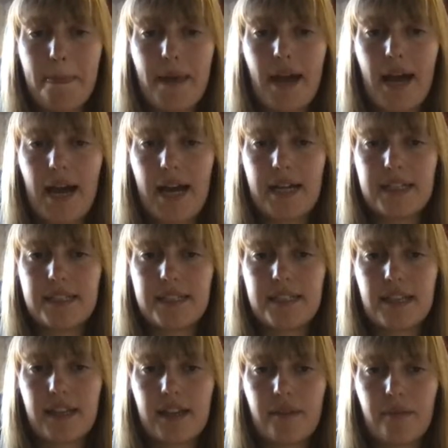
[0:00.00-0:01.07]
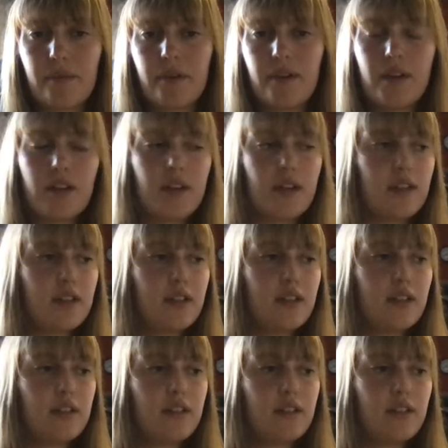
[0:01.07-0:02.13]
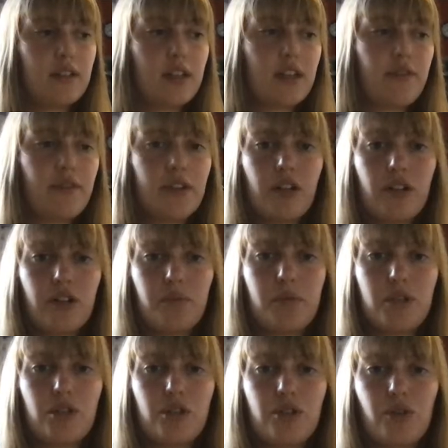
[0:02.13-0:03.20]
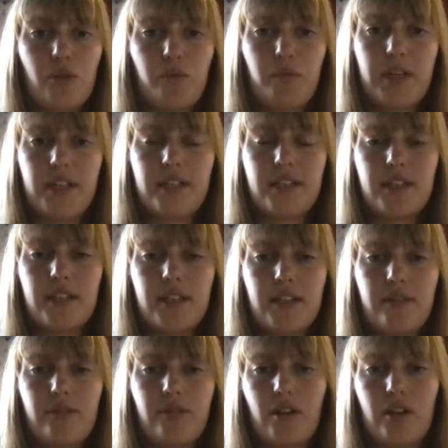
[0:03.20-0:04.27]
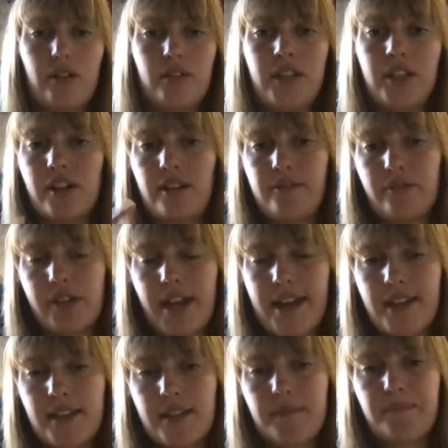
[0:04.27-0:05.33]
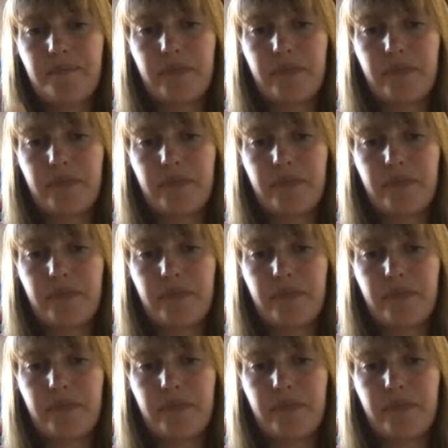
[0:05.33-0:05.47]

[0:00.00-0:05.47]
and kind of another producer of peat near Inverness,